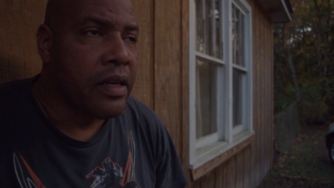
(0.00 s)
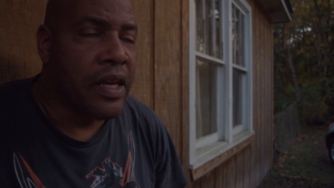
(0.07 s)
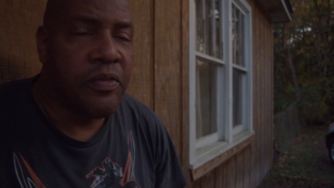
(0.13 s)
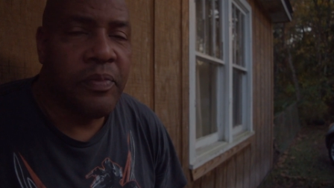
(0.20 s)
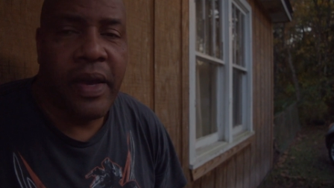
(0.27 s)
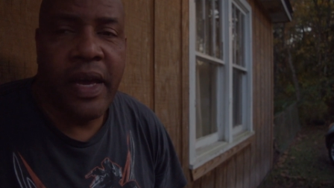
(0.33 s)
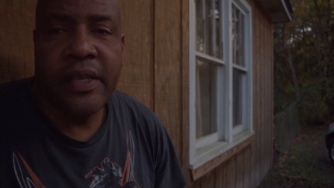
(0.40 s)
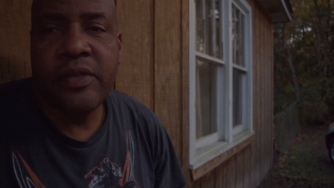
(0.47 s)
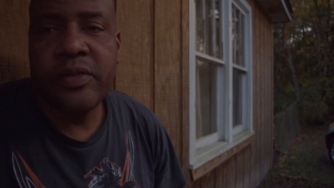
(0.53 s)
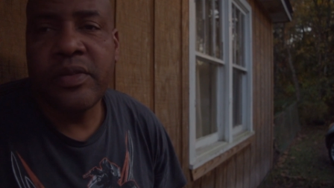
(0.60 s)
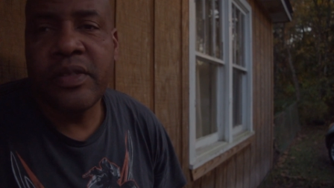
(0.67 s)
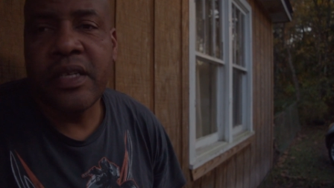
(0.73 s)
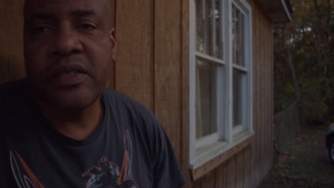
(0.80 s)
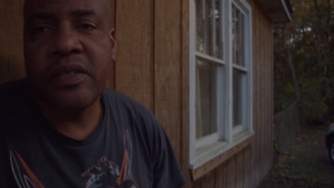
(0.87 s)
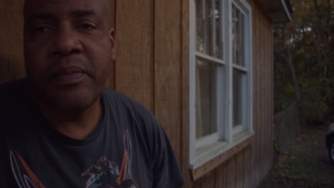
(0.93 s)
that's my two
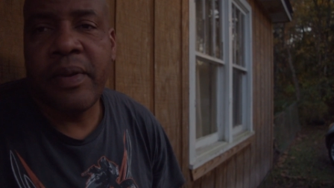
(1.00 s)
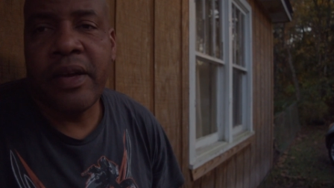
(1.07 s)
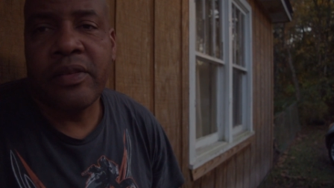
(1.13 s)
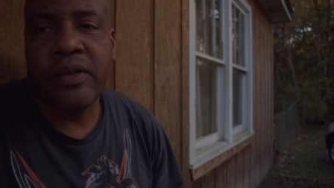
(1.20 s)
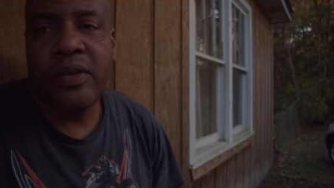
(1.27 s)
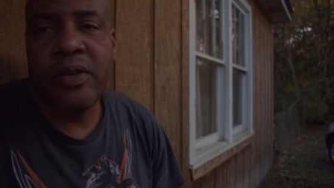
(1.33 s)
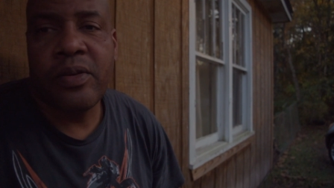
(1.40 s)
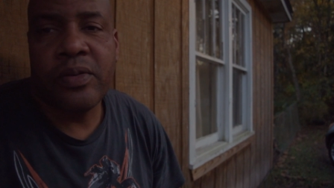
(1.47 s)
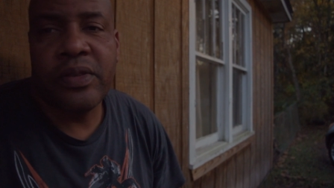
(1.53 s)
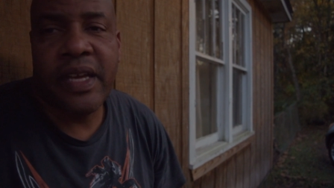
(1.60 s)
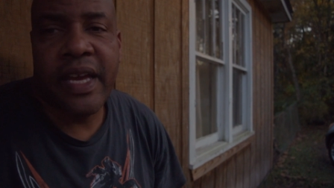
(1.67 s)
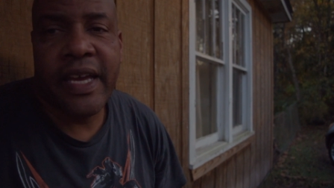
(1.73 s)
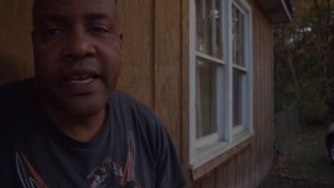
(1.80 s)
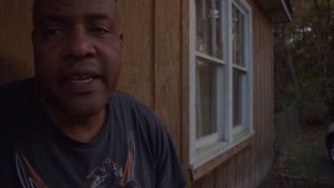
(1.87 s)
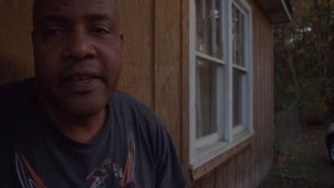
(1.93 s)
cents about the whole
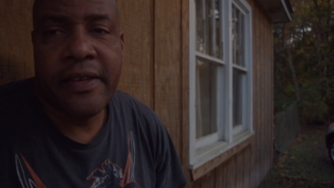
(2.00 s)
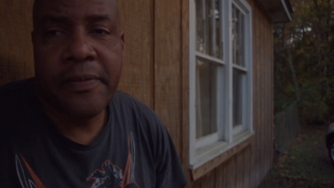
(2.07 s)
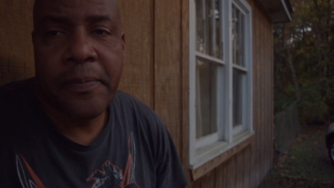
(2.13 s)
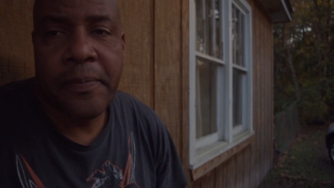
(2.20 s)
thing.